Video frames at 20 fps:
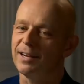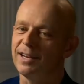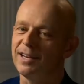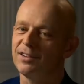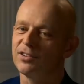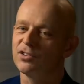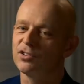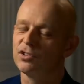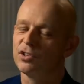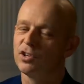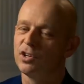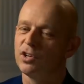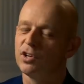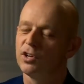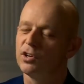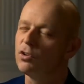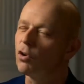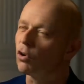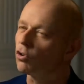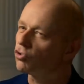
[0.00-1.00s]
that it's
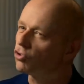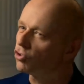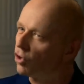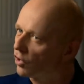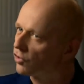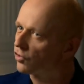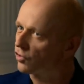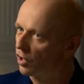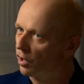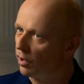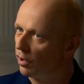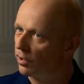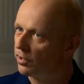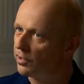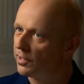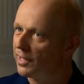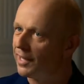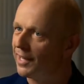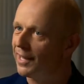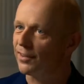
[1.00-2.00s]
not just her,
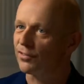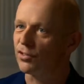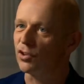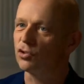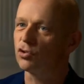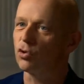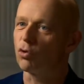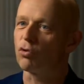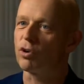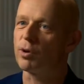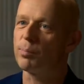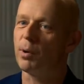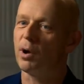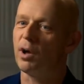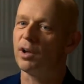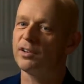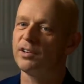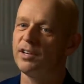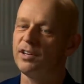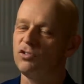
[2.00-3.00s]
it's the Tory
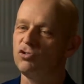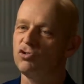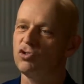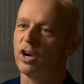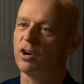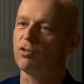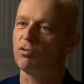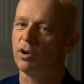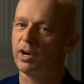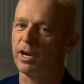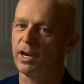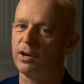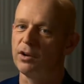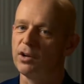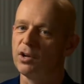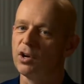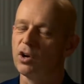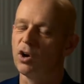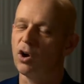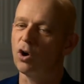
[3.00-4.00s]
party generally
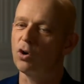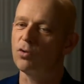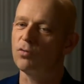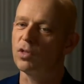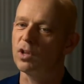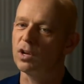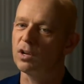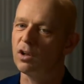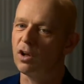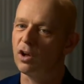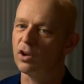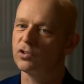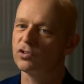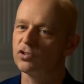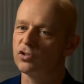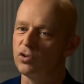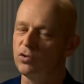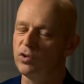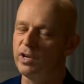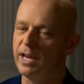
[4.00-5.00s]
over the
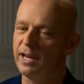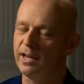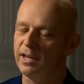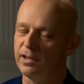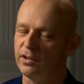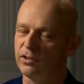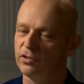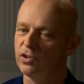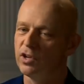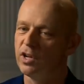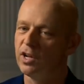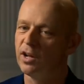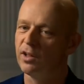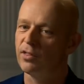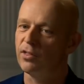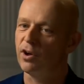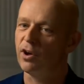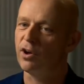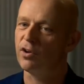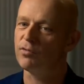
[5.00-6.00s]
last two years
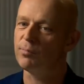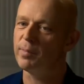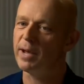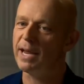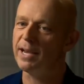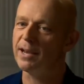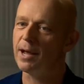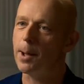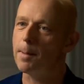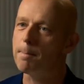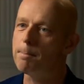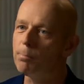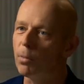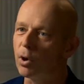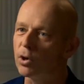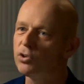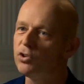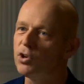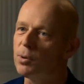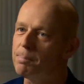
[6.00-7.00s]
that have made a
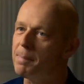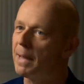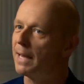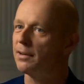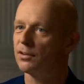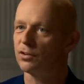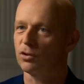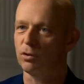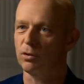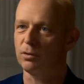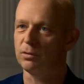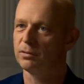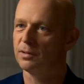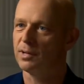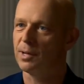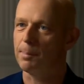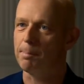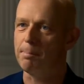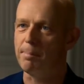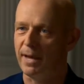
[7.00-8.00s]
monumental
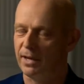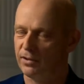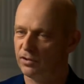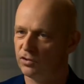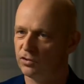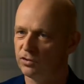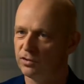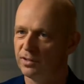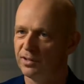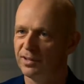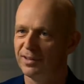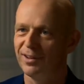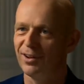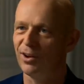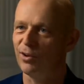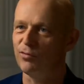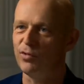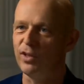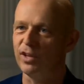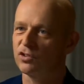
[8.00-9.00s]
mess
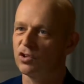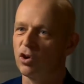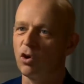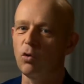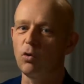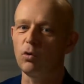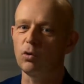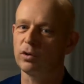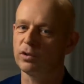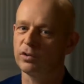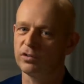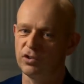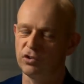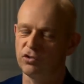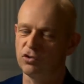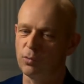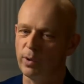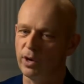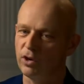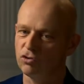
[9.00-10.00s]
of this whole
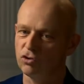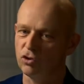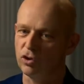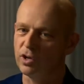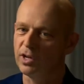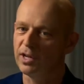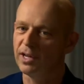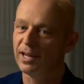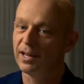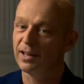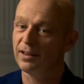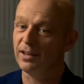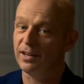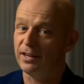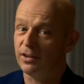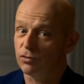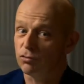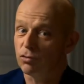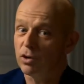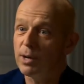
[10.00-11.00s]
situation.
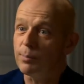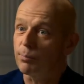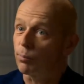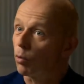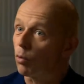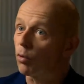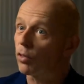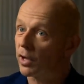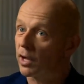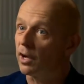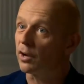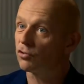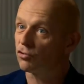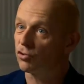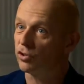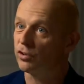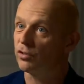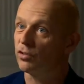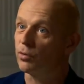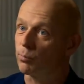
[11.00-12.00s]
And it's really brought the
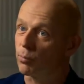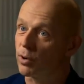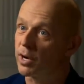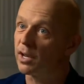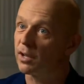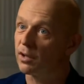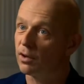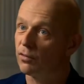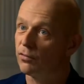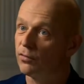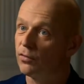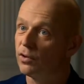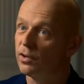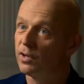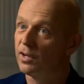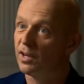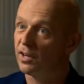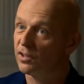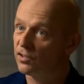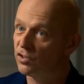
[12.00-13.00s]
country to the brink of
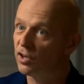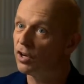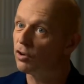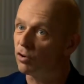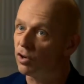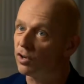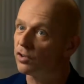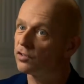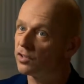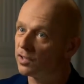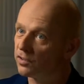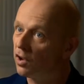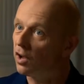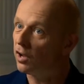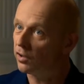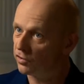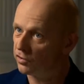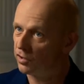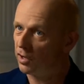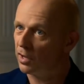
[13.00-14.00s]
a serious
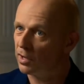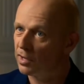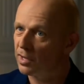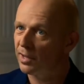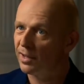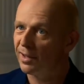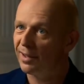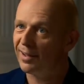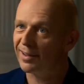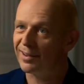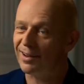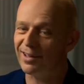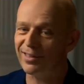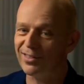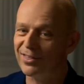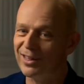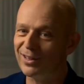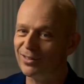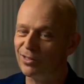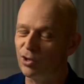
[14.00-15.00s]
disaster. And I
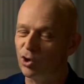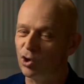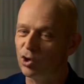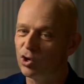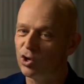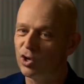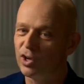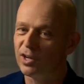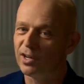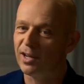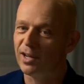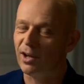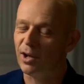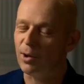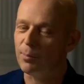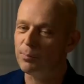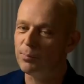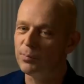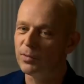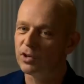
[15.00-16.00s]
think that
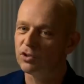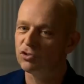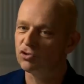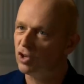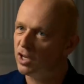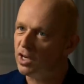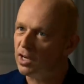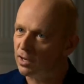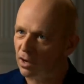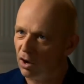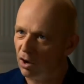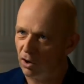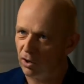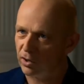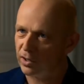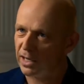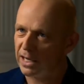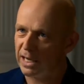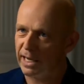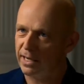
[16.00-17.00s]
um, she
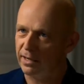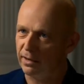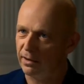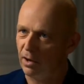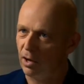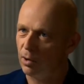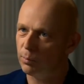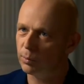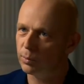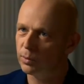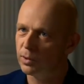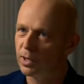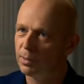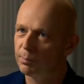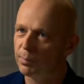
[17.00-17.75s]
can't clean it up